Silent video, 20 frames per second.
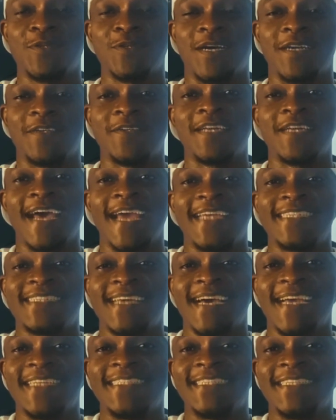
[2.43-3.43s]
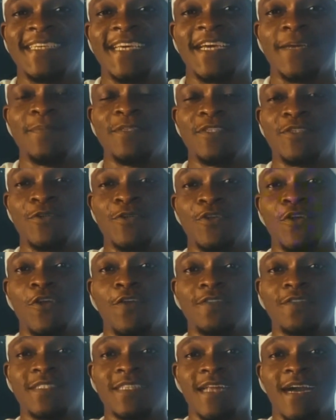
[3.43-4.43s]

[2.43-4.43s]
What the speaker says: to another exciting episode of